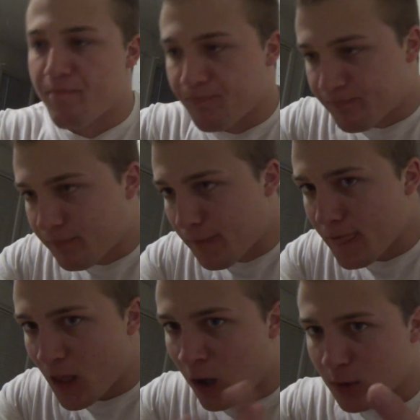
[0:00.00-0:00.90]

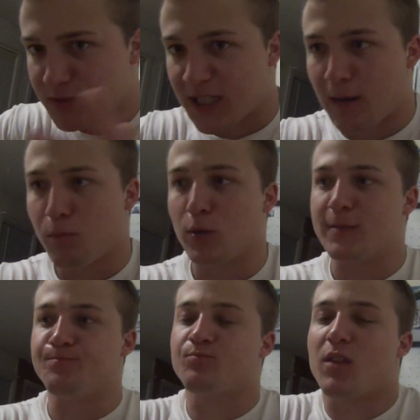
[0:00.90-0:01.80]
100% on
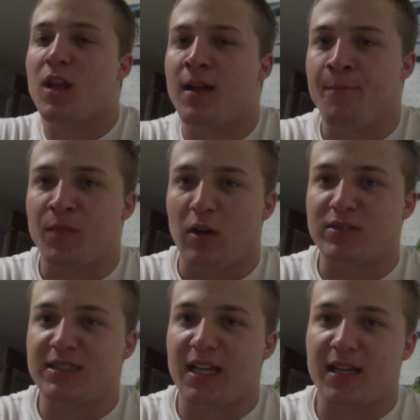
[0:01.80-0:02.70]
point. I
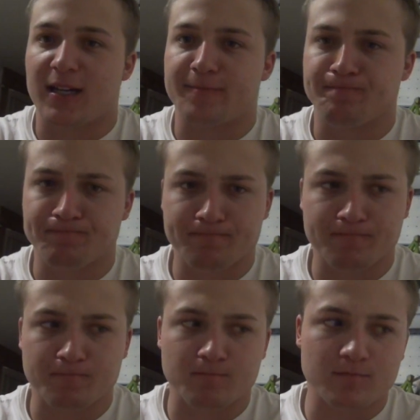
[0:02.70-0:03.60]
would say
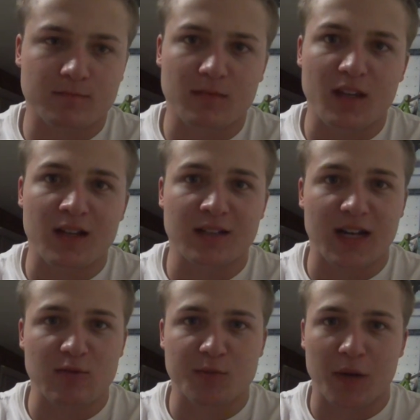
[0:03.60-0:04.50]

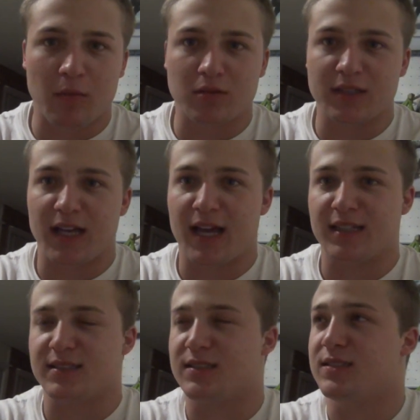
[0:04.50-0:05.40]
today was probably
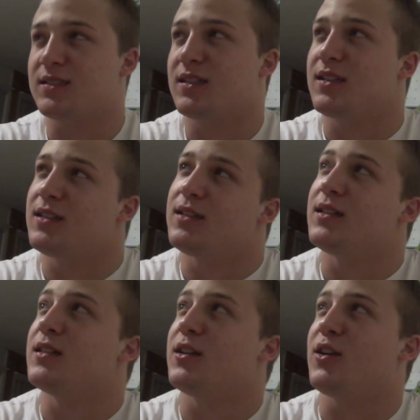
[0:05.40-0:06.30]
as
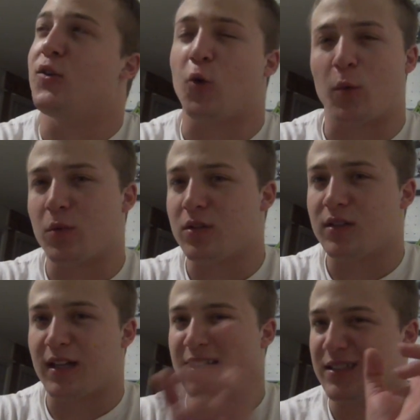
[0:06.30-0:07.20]

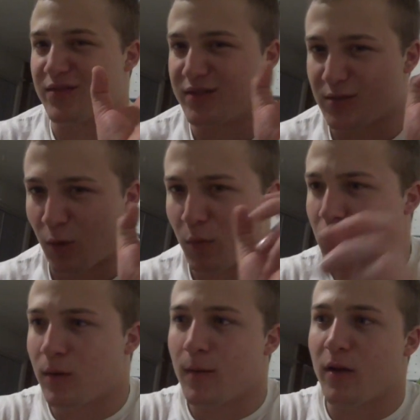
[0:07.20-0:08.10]
normal, I guess,
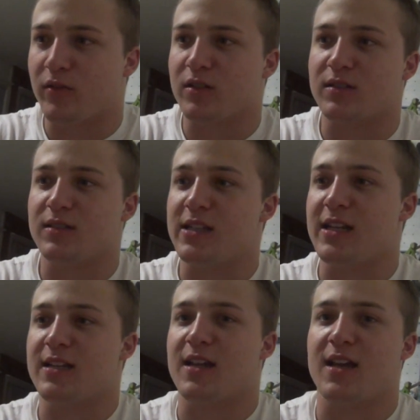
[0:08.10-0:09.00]
normal of a
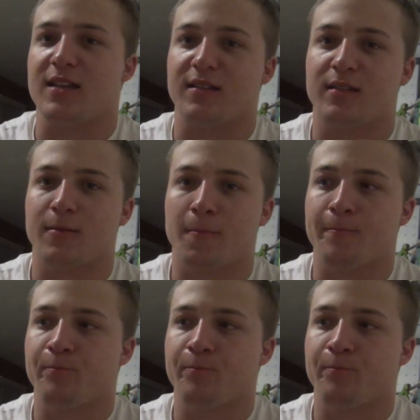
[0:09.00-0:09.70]
eating day as